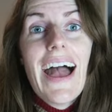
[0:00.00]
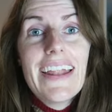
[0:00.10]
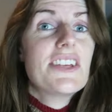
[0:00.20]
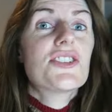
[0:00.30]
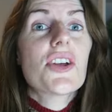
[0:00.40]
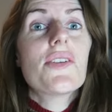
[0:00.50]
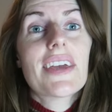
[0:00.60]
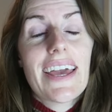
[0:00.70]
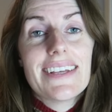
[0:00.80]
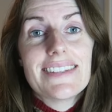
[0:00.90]
and it
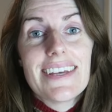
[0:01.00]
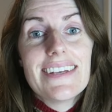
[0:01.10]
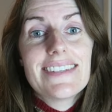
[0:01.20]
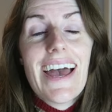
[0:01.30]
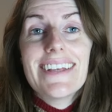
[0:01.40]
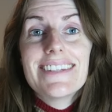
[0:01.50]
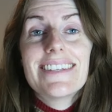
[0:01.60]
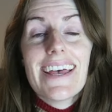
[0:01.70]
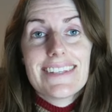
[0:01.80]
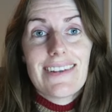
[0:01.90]
showcases and
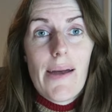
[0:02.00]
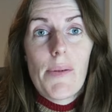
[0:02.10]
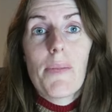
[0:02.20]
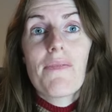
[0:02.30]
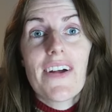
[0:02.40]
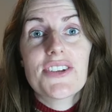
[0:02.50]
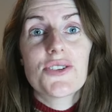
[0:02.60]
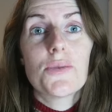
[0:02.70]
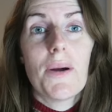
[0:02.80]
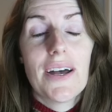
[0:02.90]
says that I'm a
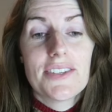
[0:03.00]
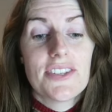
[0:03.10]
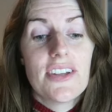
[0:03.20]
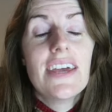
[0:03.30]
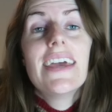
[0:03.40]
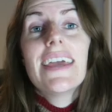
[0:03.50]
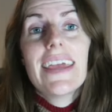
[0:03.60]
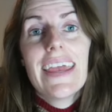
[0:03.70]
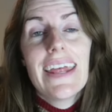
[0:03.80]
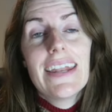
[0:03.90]
professional person
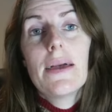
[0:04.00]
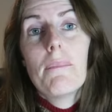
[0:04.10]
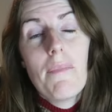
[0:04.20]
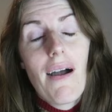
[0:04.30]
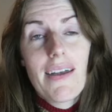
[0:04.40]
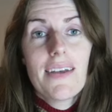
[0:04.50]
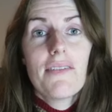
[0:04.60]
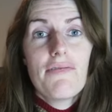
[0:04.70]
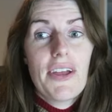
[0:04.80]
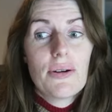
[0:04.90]
in my
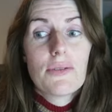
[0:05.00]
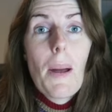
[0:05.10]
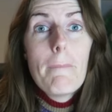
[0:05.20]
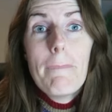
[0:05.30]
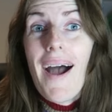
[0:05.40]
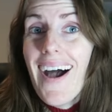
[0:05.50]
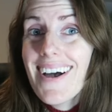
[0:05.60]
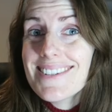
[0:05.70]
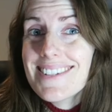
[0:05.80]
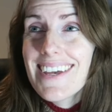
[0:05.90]
field.
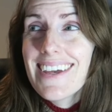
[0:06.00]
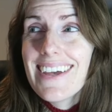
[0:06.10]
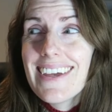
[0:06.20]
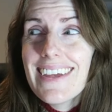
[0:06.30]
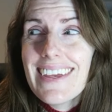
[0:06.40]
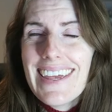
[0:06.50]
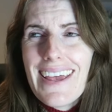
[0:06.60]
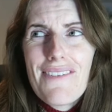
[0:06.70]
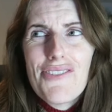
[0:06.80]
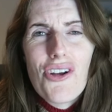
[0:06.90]
But
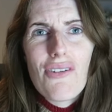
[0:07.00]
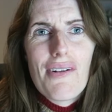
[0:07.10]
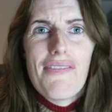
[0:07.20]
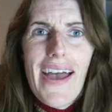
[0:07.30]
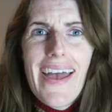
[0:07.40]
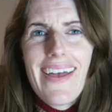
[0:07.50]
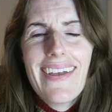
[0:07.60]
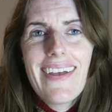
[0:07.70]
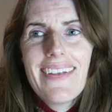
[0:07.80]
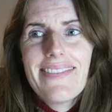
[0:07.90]
if you're a vet,
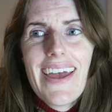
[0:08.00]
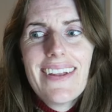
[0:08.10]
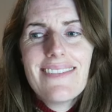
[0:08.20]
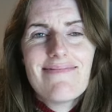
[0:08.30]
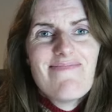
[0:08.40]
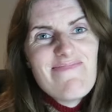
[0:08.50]
then